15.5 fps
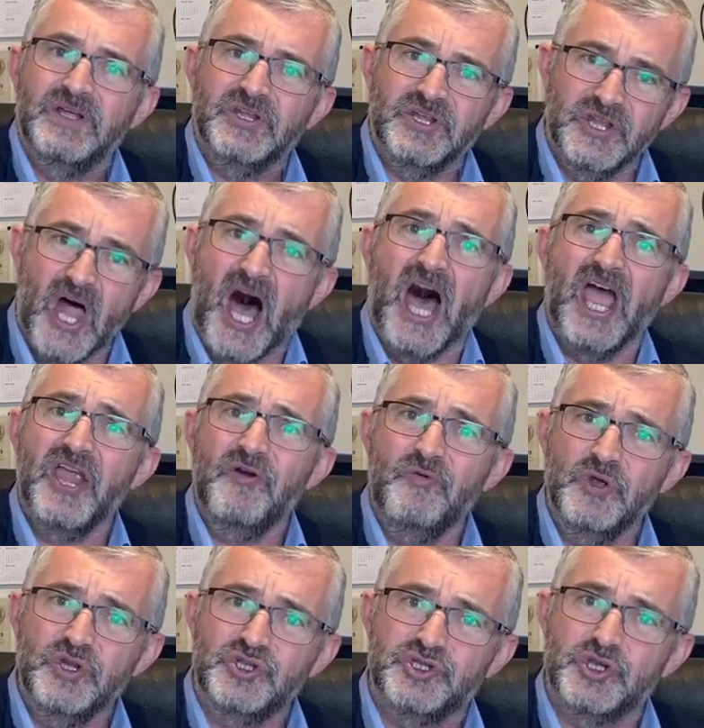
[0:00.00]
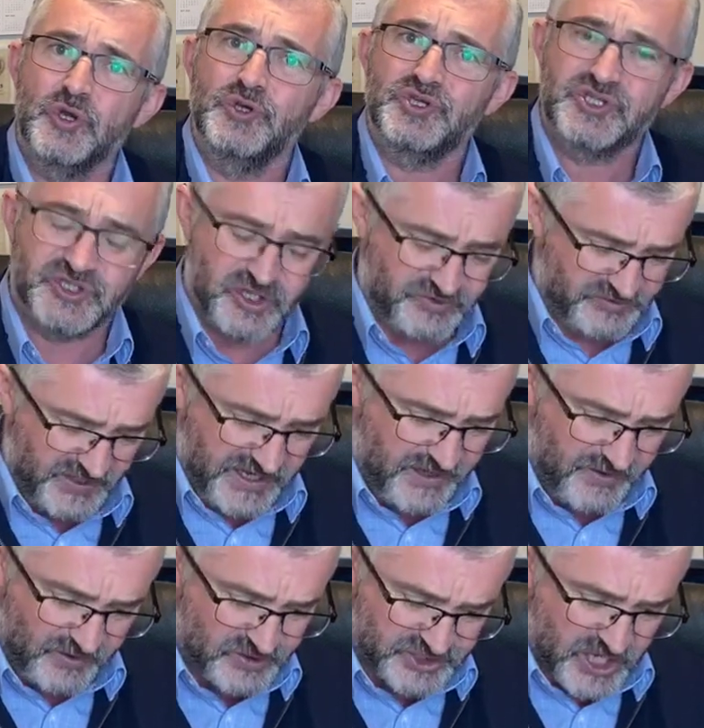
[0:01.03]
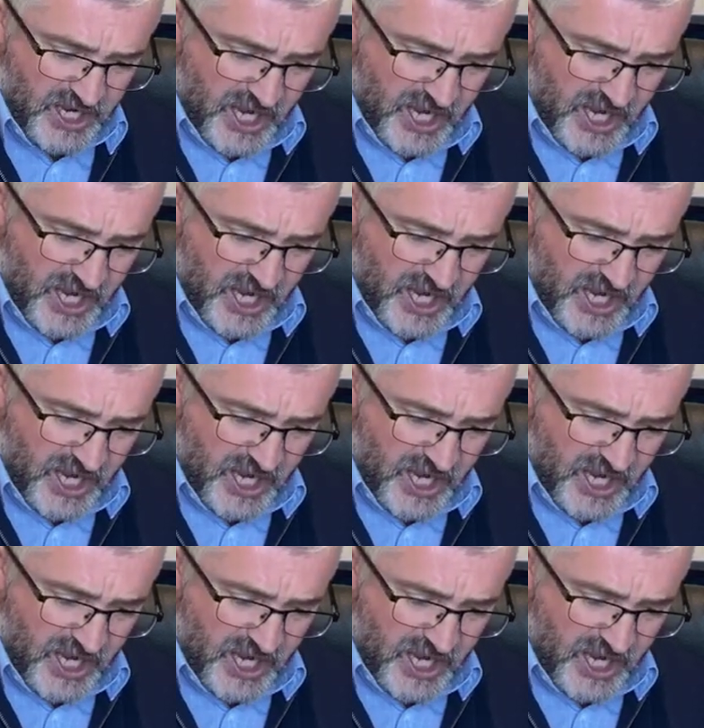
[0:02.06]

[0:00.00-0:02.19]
nigh reduced to tears.